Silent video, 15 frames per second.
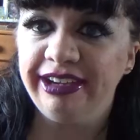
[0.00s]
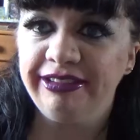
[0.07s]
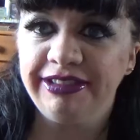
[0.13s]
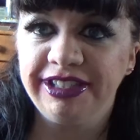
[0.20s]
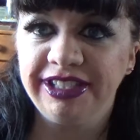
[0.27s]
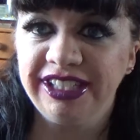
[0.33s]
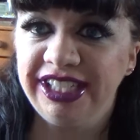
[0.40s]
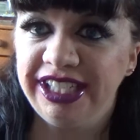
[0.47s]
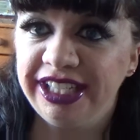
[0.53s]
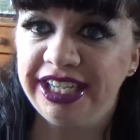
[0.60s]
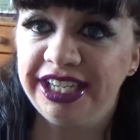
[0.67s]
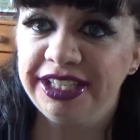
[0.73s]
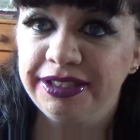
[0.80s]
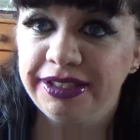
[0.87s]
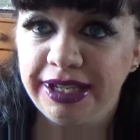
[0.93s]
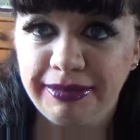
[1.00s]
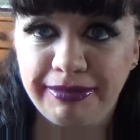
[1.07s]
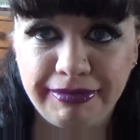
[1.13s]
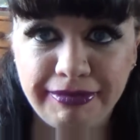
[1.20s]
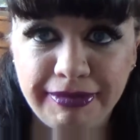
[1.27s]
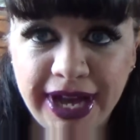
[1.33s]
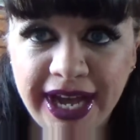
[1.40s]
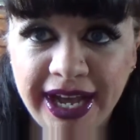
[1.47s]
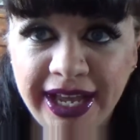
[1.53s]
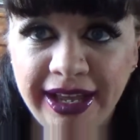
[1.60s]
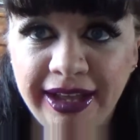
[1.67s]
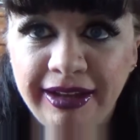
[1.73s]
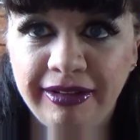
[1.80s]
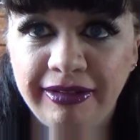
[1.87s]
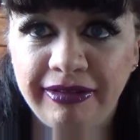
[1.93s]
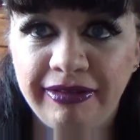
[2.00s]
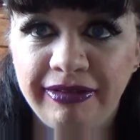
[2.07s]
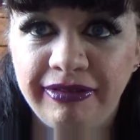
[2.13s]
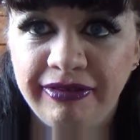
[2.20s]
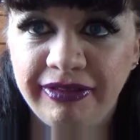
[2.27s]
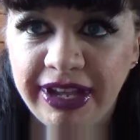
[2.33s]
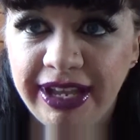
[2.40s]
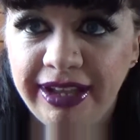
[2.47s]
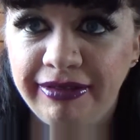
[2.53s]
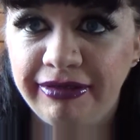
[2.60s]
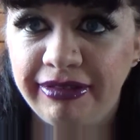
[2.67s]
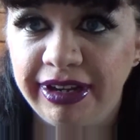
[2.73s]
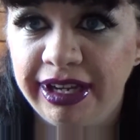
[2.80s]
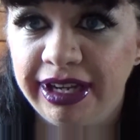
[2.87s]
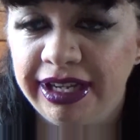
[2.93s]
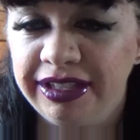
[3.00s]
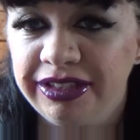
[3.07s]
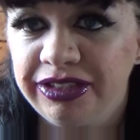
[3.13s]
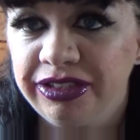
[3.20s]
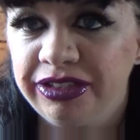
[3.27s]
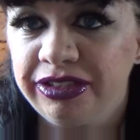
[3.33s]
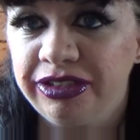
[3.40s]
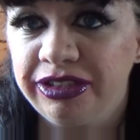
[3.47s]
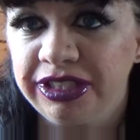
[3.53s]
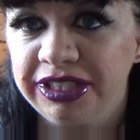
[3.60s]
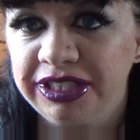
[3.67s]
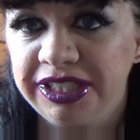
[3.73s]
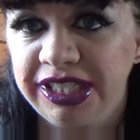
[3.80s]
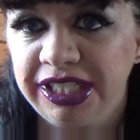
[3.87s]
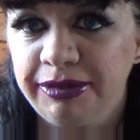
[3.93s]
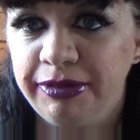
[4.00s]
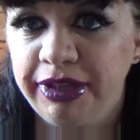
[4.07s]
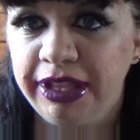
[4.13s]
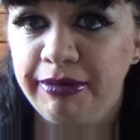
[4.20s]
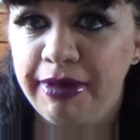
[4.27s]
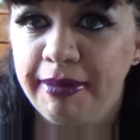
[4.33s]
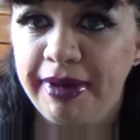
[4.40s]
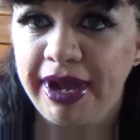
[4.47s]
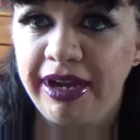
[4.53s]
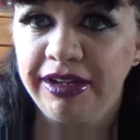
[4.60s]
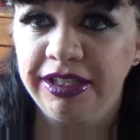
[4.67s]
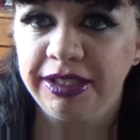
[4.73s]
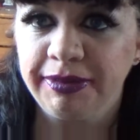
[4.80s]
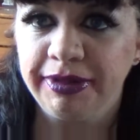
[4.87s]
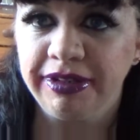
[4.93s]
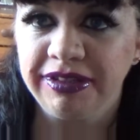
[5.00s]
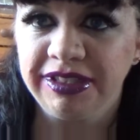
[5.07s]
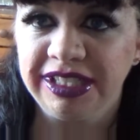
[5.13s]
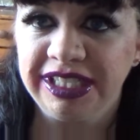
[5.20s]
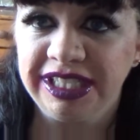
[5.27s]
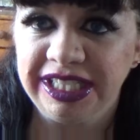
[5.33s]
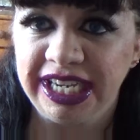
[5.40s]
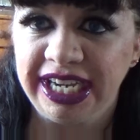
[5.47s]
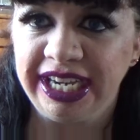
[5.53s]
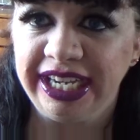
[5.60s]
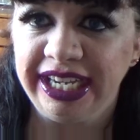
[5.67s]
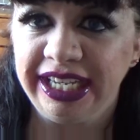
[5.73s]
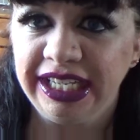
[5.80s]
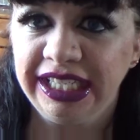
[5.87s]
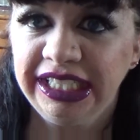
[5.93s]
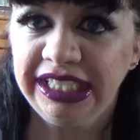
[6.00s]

would say that is my favourite, and it's just telling me that my battery is about to die.